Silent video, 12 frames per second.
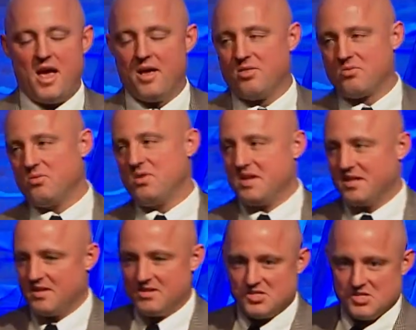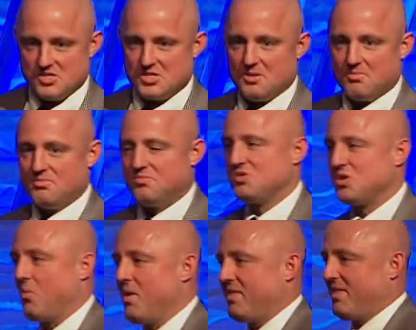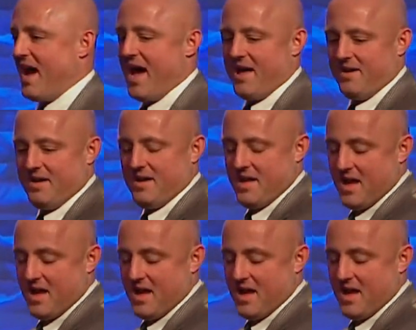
through the end of the system. So with that,